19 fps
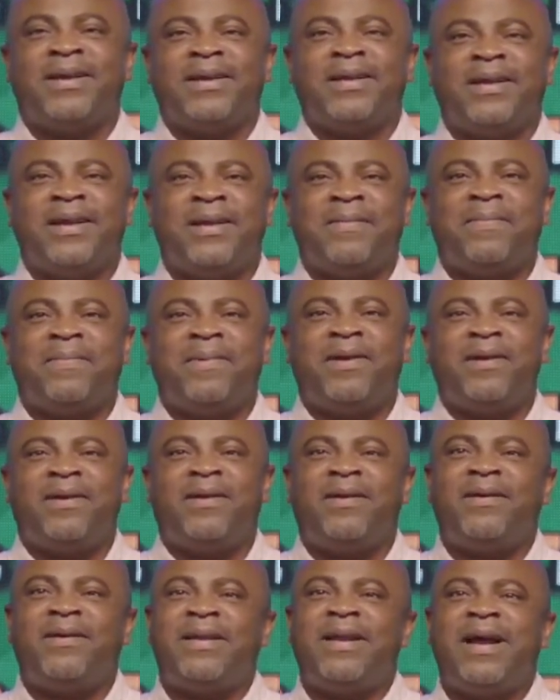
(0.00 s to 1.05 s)
The
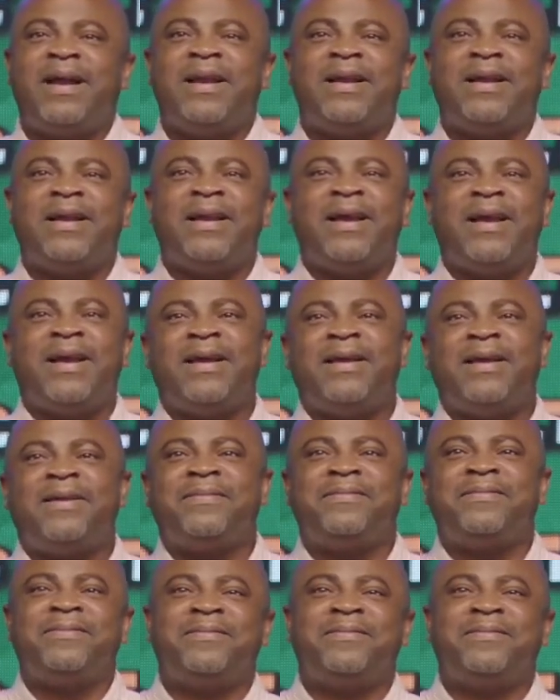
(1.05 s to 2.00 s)
blood and the name.